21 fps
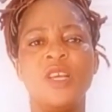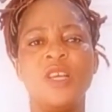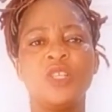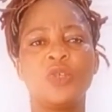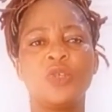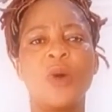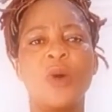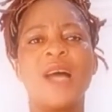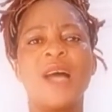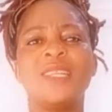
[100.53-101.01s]

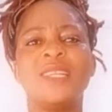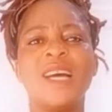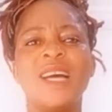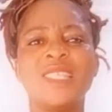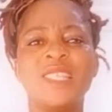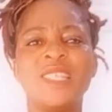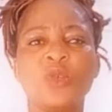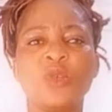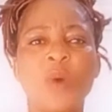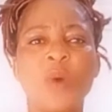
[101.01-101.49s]
So, and
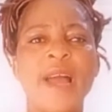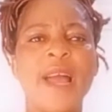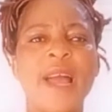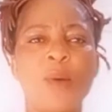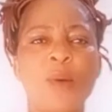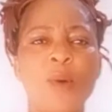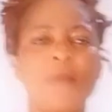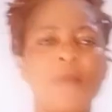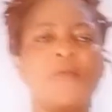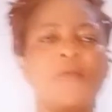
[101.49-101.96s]
that is why
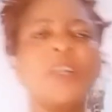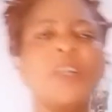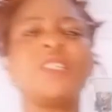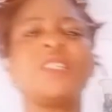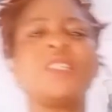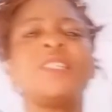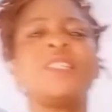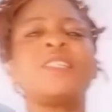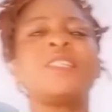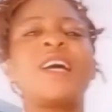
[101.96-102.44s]
our
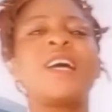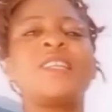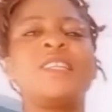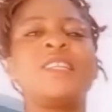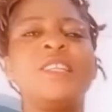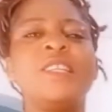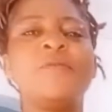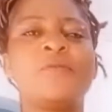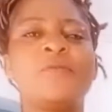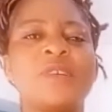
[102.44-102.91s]
faces are
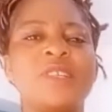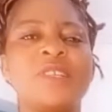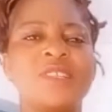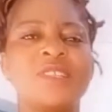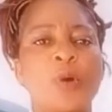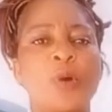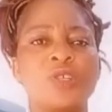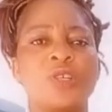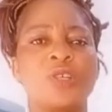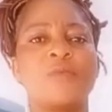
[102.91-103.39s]
different. The
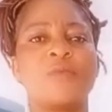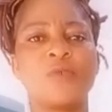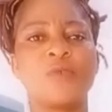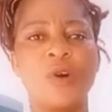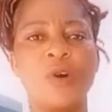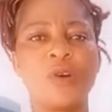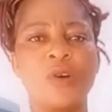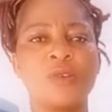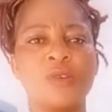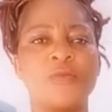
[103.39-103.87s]
purpose of
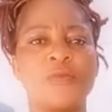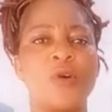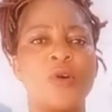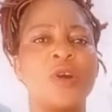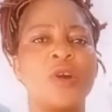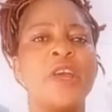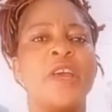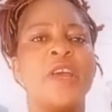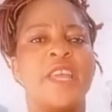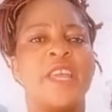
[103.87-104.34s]
God for
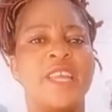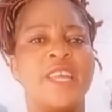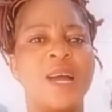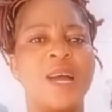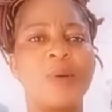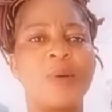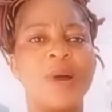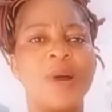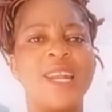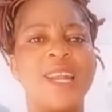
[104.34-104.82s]
in
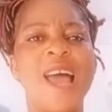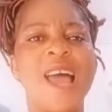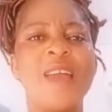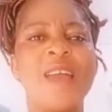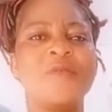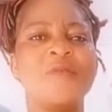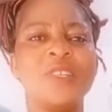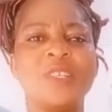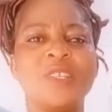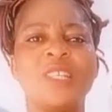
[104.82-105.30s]
our life
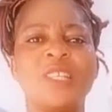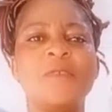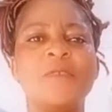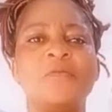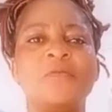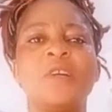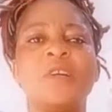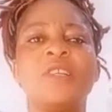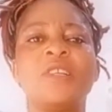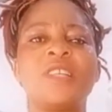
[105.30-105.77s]
is
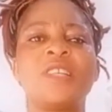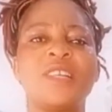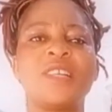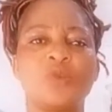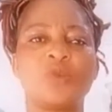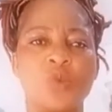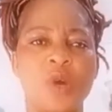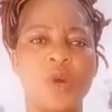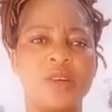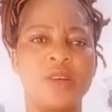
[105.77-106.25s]
different
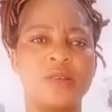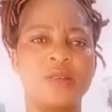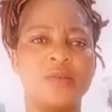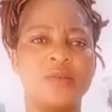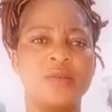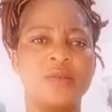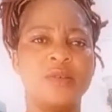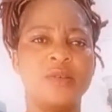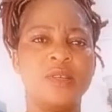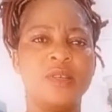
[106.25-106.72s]
as well.
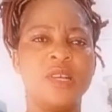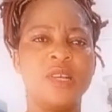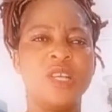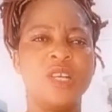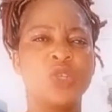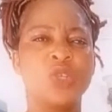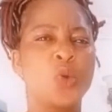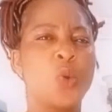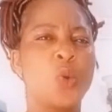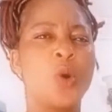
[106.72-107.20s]

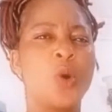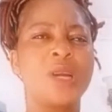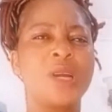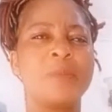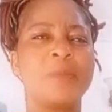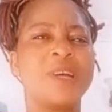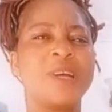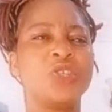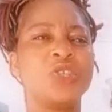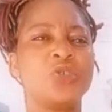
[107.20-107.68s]
So, what
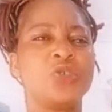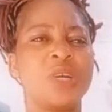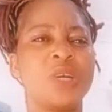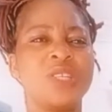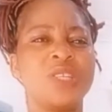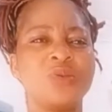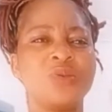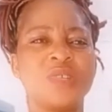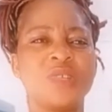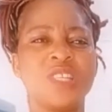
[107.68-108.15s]
am I trying
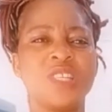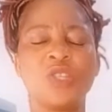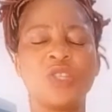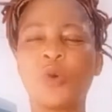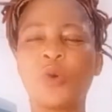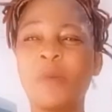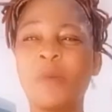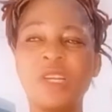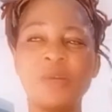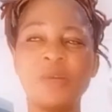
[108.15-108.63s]
to say? So
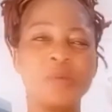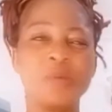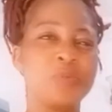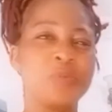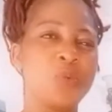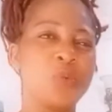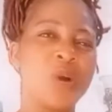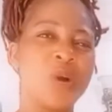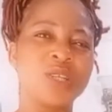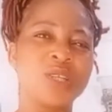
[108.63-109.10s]
many
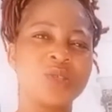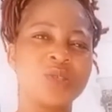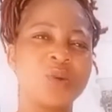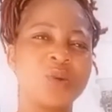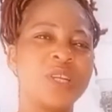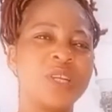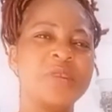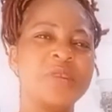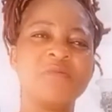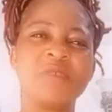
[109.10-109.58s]
people want to
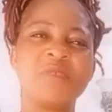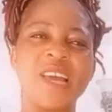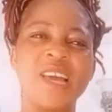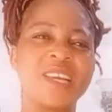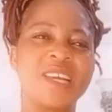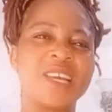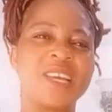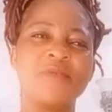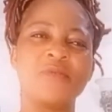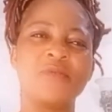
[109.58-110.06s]
live
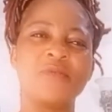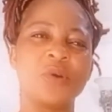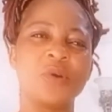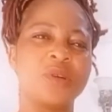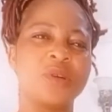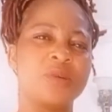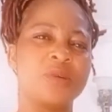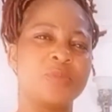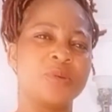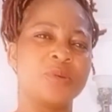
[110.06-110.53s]
like every
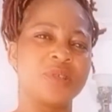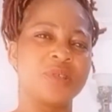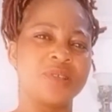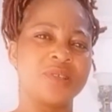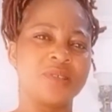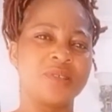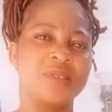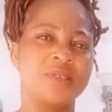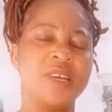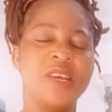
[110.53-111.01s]
other
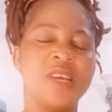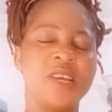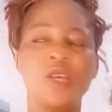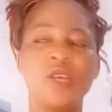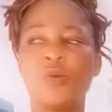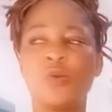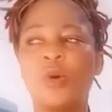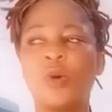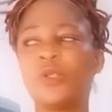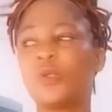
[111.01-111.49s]
person.
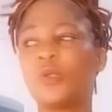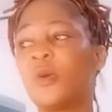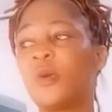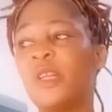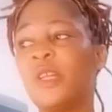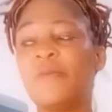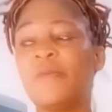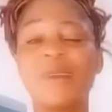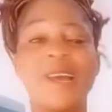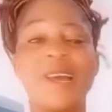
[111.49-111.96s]
You want to
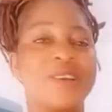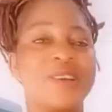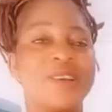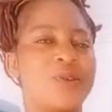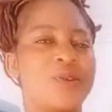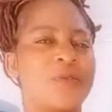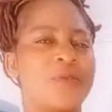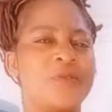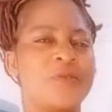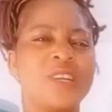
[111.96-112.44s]
live like
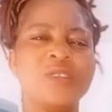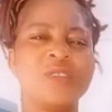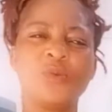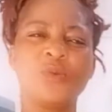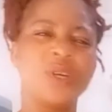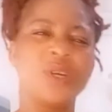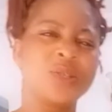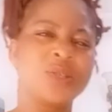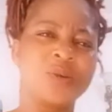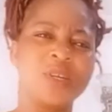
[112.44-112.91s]
your friend, you
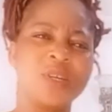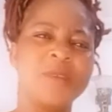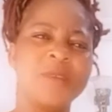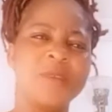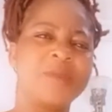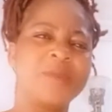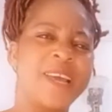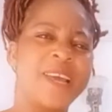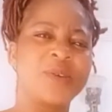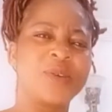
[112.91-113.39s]
want to live
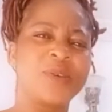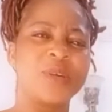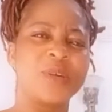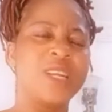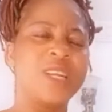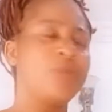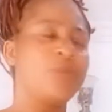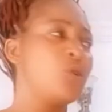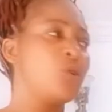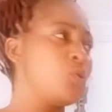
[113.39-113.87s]
like your
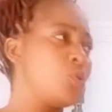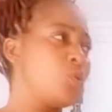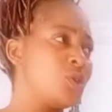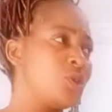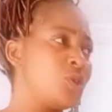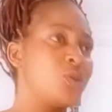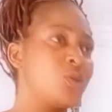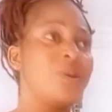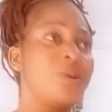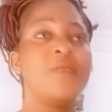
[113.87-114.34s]
neighbor, you
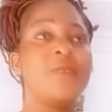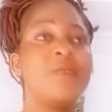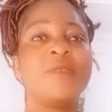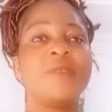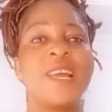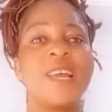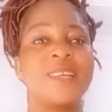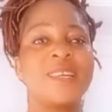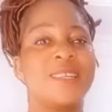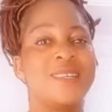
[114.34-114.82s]
want to live
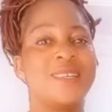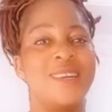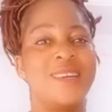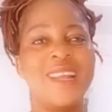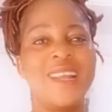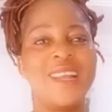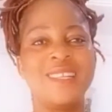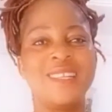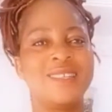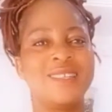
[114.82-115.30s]
like the
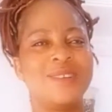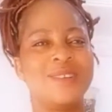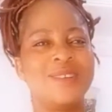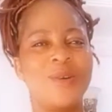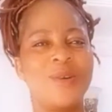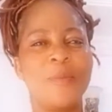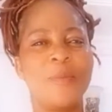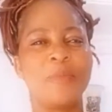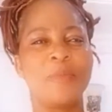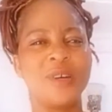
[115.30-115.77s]
next
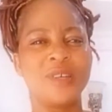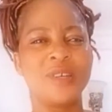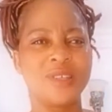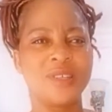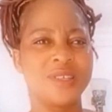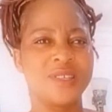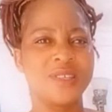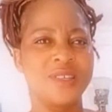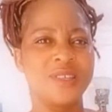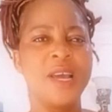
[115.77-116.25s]
dog
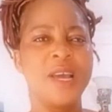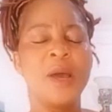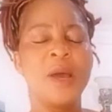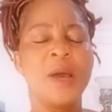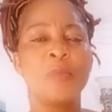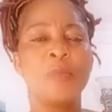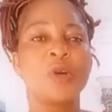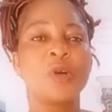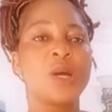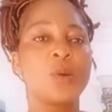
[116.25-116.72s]
person.
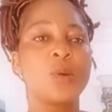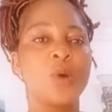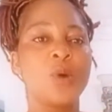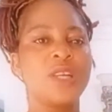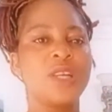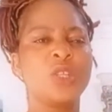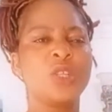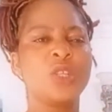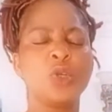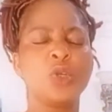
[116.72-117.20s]
But I
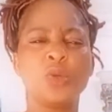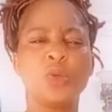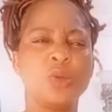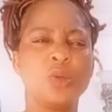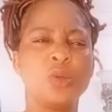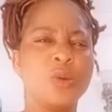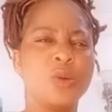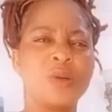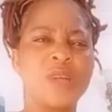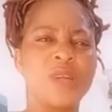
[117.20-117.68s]
want you to
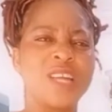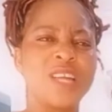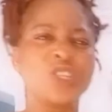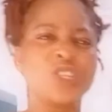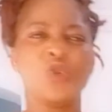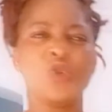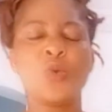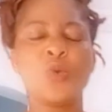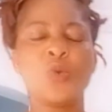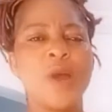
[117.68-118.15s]
know that
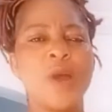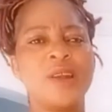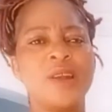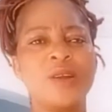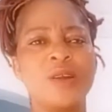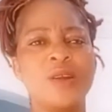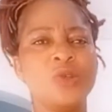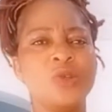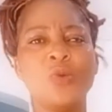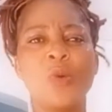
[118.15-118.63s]
you were
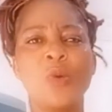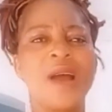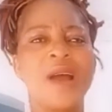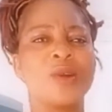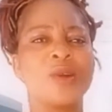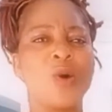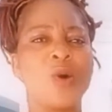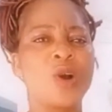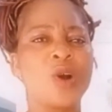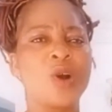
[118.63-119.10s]
you are
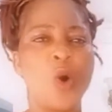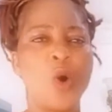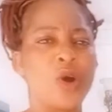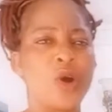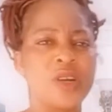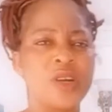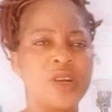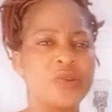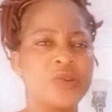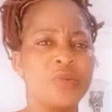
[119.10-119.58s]
not
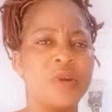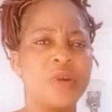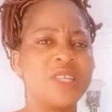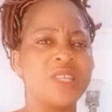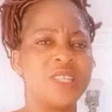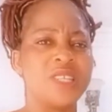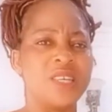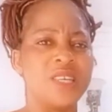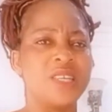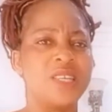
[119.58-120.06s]

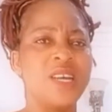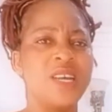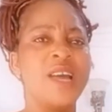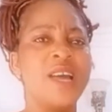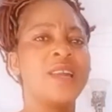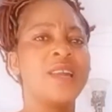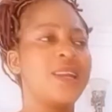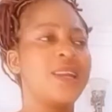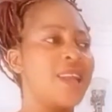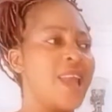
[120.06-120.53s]
created
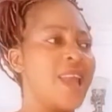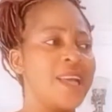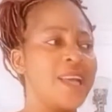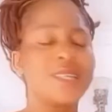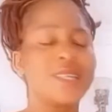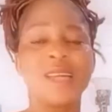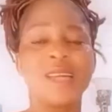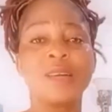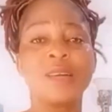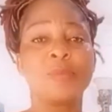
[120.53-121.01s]

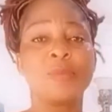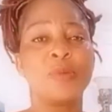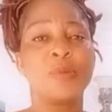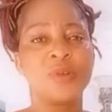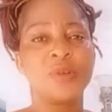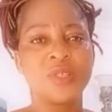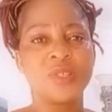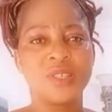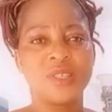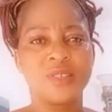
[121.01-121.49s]
like that
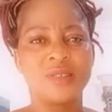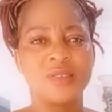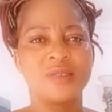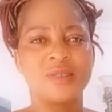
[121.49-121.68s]
person.